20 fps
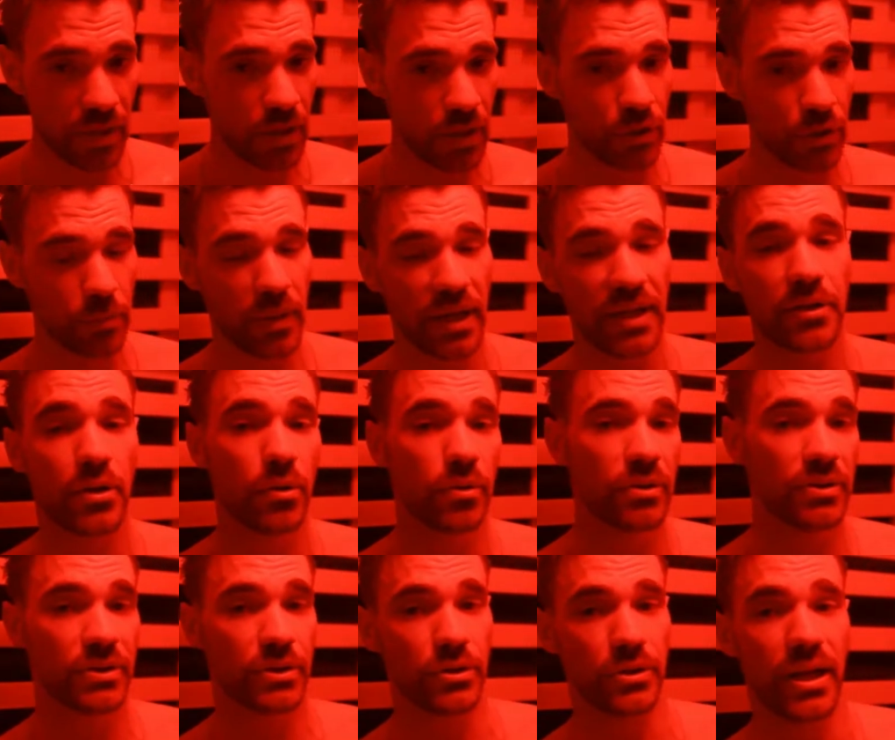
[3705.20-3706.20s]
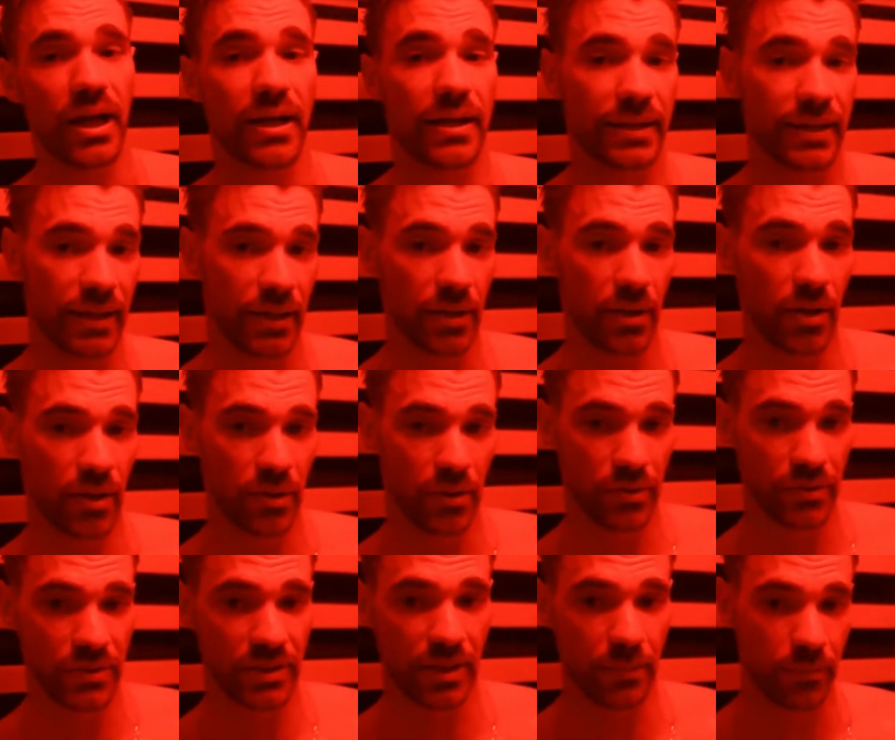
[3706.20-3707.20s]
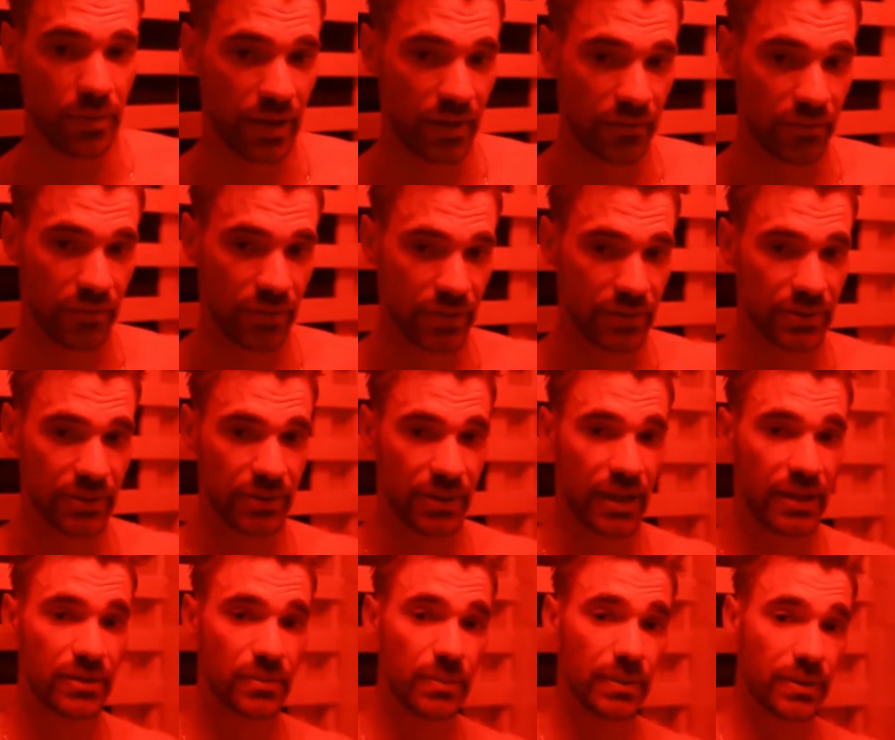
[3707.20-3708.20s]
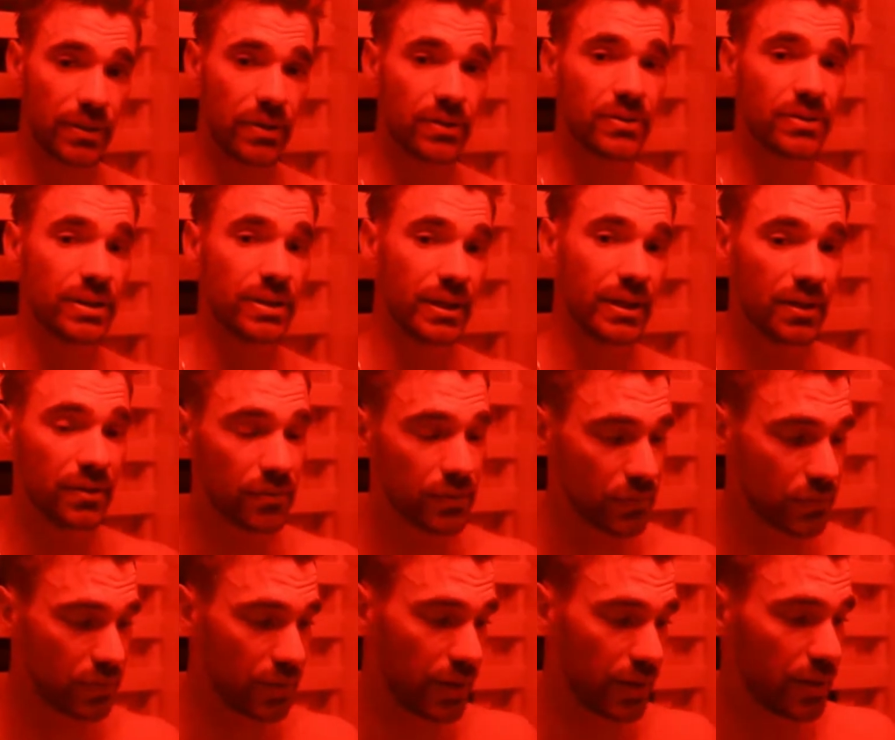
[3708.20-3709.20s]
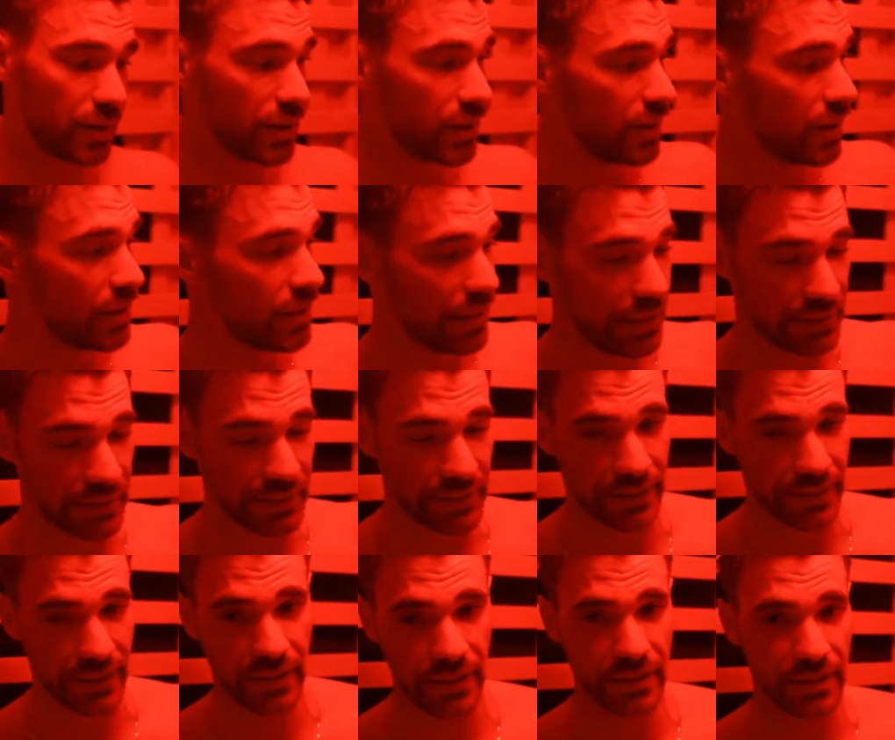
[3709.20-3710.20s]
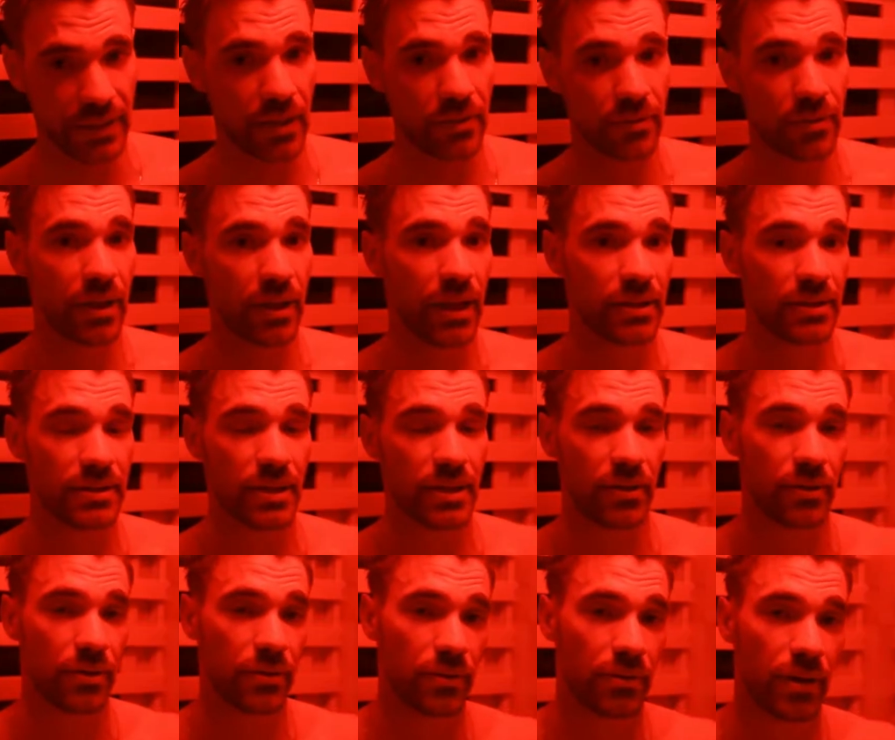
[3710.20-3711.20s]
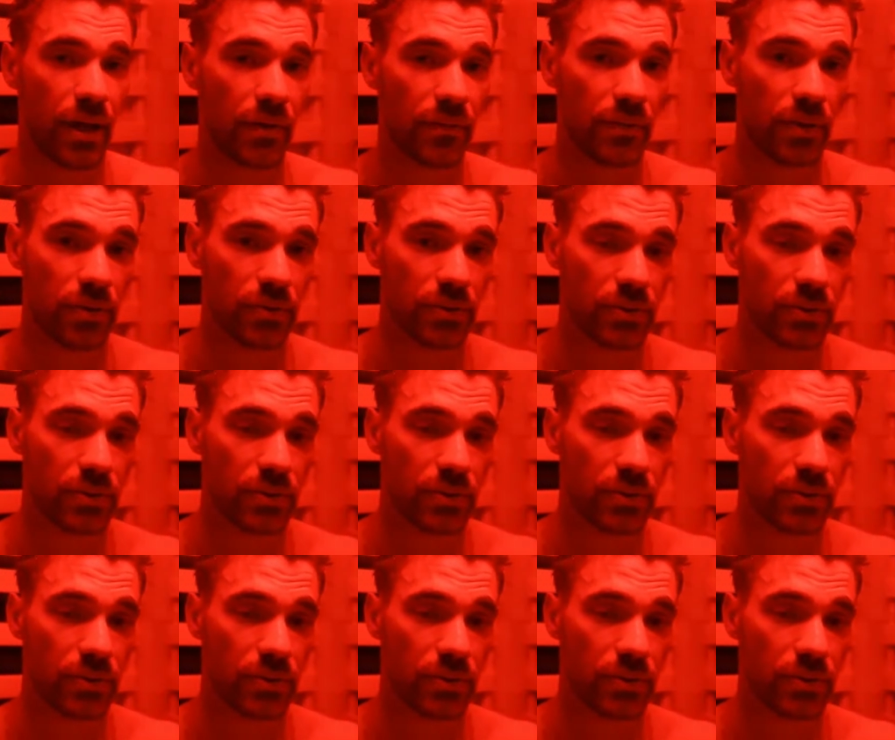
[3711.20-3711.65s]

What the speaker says: you might notice you're not getting all those same benefits. And that's because the infrared is getting down to that cellular level.